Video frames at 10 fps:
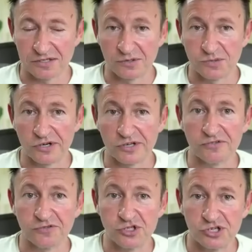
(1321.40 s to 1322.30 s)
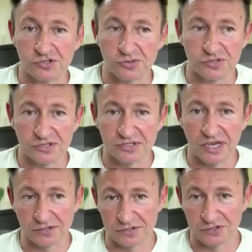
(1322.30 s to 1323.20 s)
I was working at Fujitsu as a
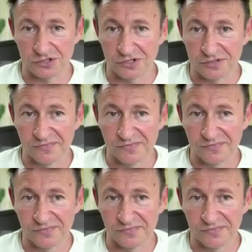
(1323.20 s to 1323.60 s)
sales engineer.